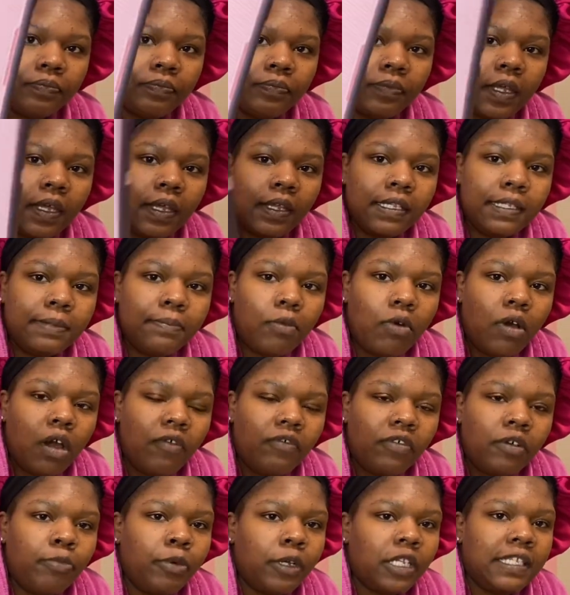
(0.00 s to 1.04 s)
It's more of
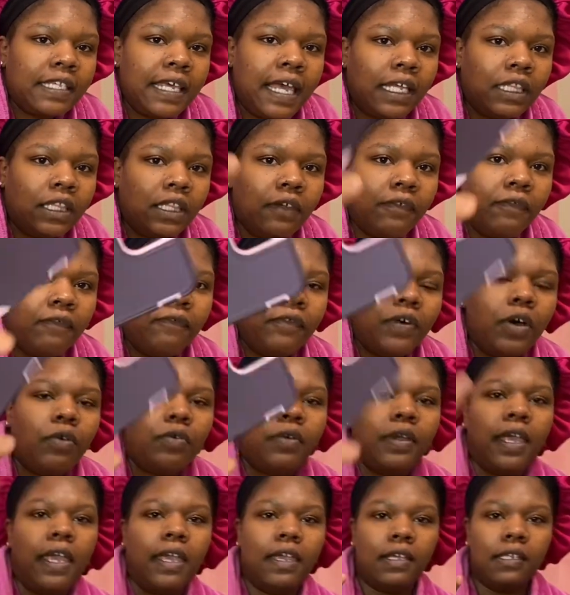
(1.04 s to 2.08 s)
a protective phone
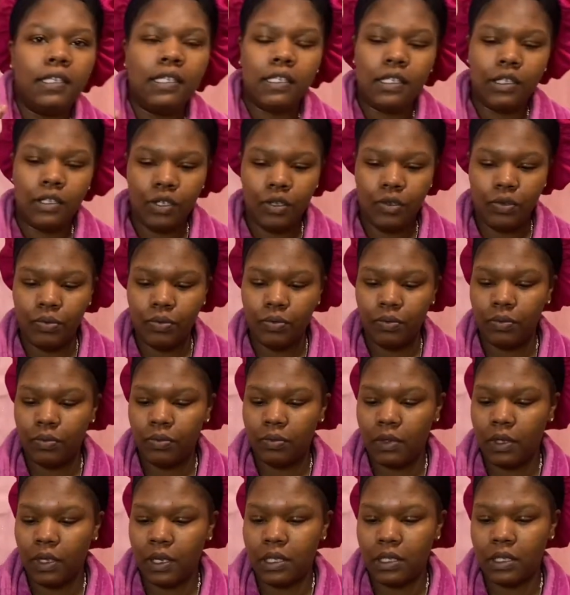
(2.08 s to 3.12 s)
case too,
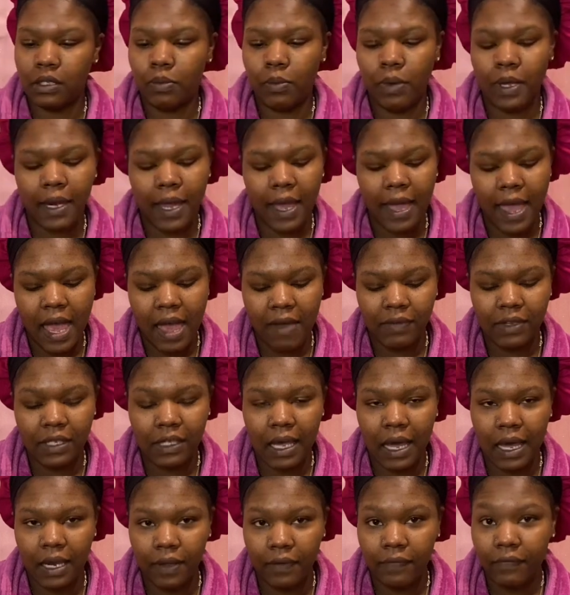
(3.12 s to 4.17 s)
because the one I have is
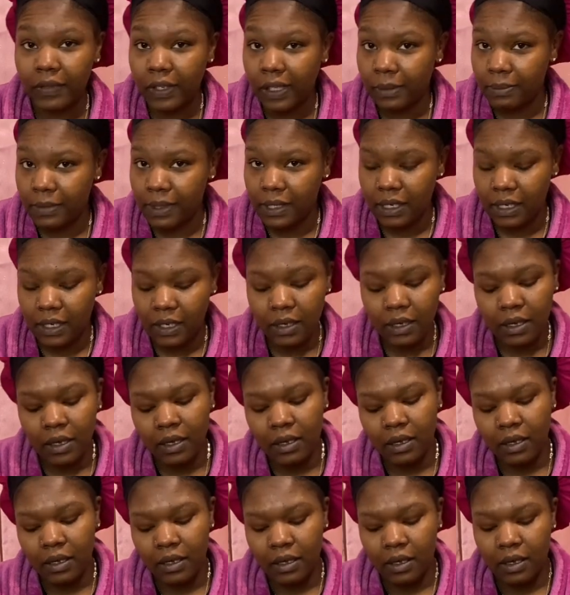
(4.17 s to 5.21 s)
kind of flimsy,
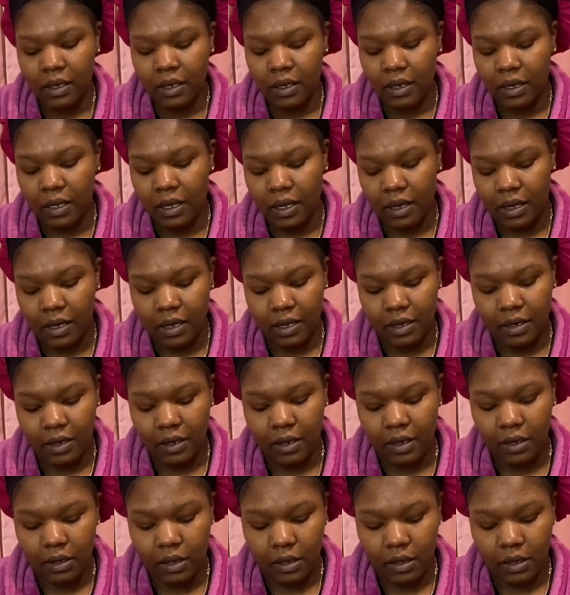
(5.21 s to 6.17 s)
and